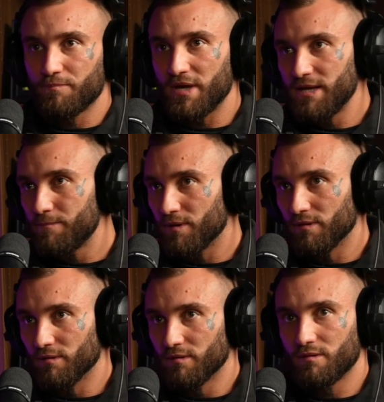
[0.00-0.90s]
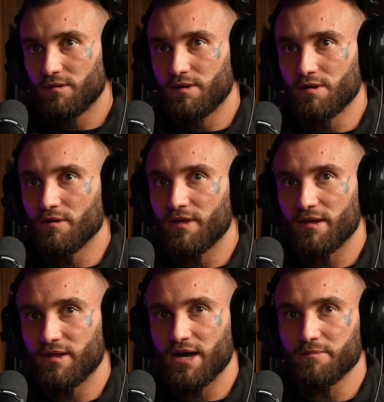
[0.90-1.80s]
people, you know,
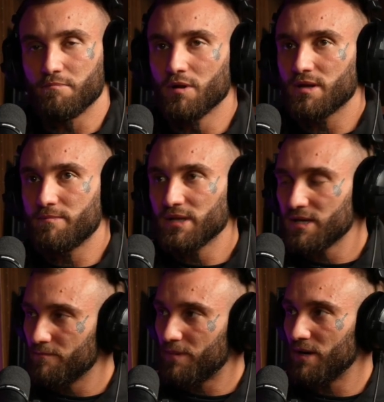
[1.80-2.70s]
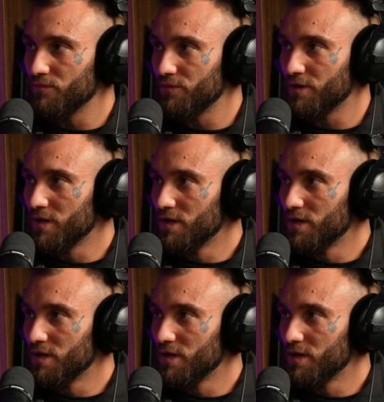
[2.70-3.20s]
that had multi-million-pound